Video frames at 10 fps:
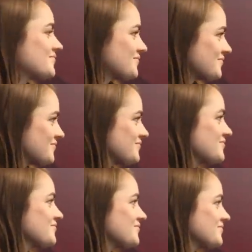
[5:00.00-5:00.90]

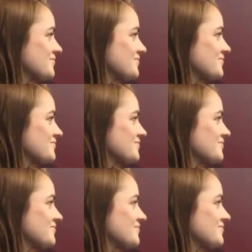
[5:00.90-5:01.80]

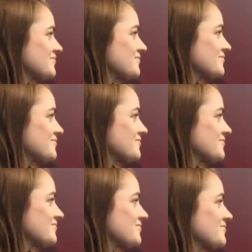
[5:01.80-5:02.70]

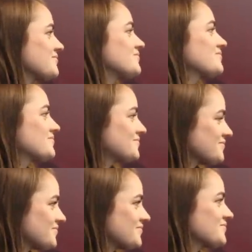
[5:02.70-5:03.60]

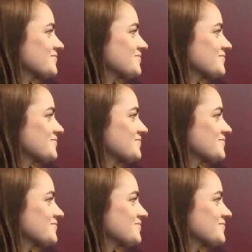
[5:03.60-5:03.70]
[no speech]